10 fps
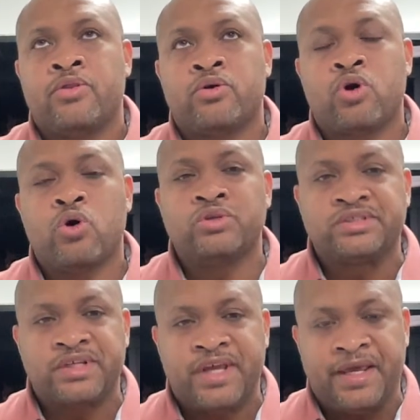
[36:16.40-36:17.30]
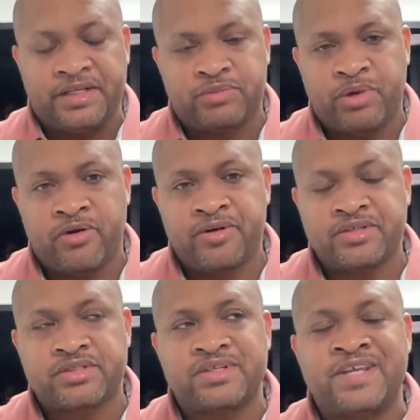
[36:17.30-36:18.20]
The goal is to gain
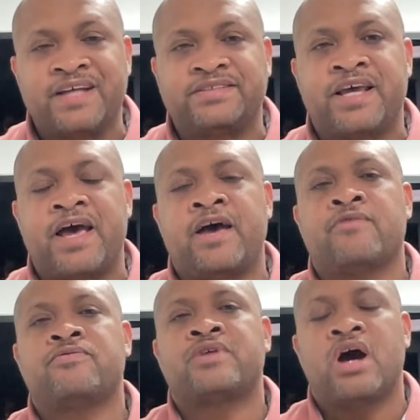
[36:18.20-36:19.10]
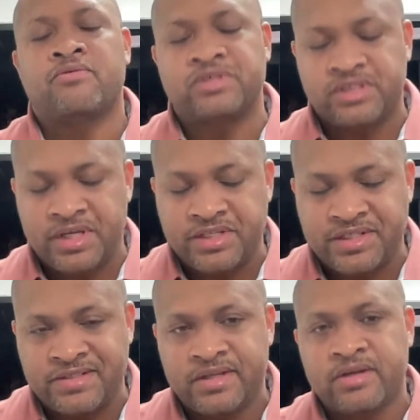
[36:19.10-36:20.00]
experience, not to have
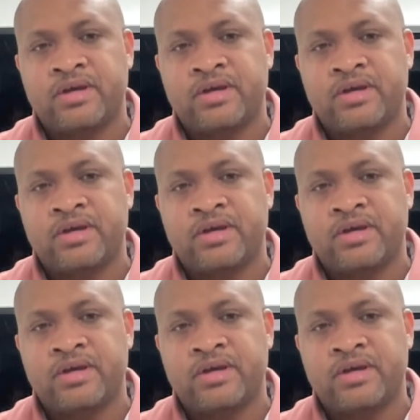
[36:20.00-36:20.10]
conversation